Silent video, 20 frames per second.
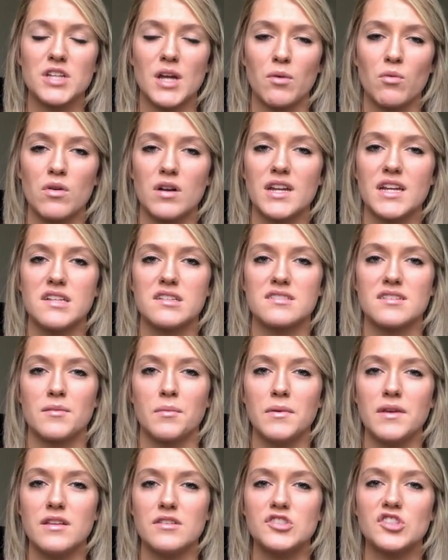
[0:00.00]
I want it to
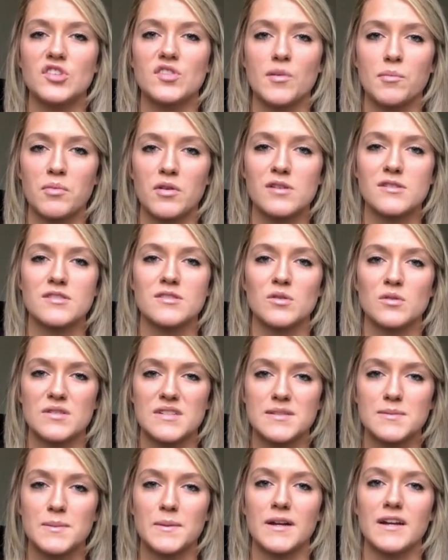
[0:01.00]
be just a personal
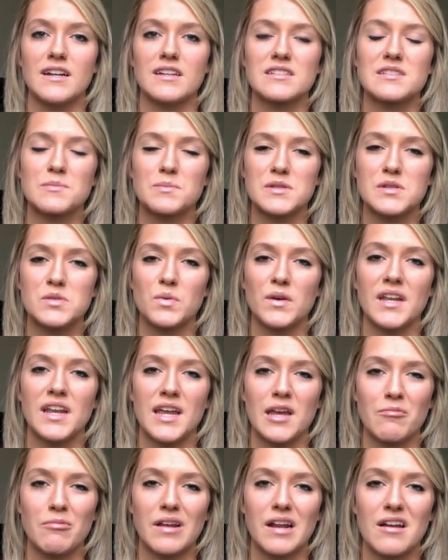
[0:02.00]
experience between
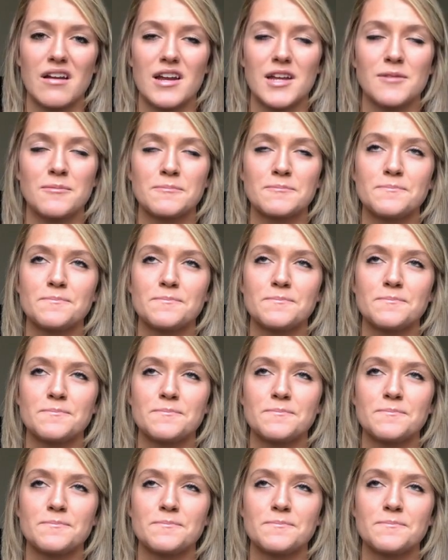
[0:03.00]
him and I.